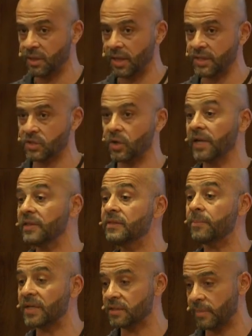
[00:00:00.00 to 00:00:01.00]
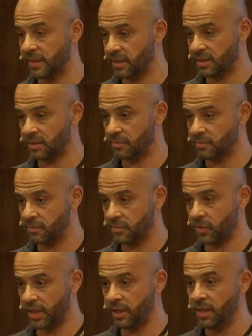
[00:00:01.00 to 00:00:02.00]
And so I did the mathematics.
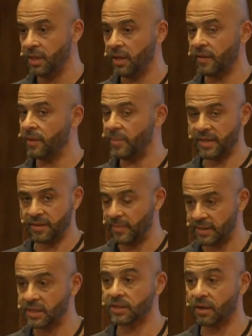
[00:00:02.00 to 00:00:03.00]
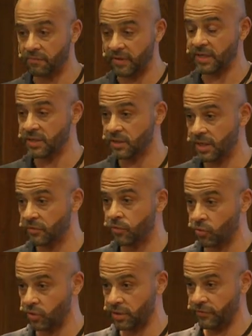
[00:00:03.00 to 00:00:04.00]
Okay, and the mathematics are very
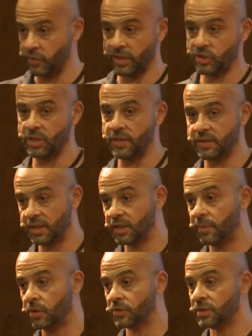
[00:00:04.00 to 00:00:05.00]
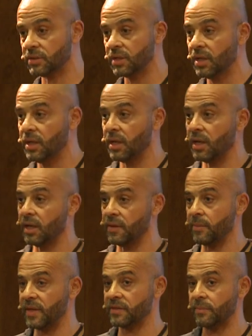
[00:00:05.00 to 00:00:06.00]
straightforward. If you actually think about it,
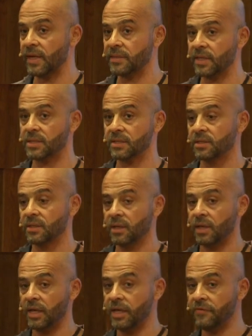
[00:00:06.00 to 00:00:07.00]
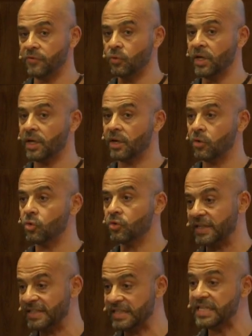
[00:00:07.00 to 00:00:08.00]
the mathematics, if you
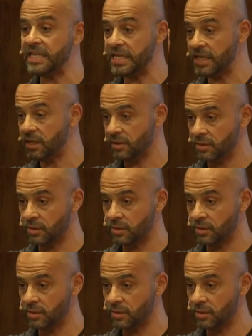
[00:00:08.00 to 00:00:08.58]
include T,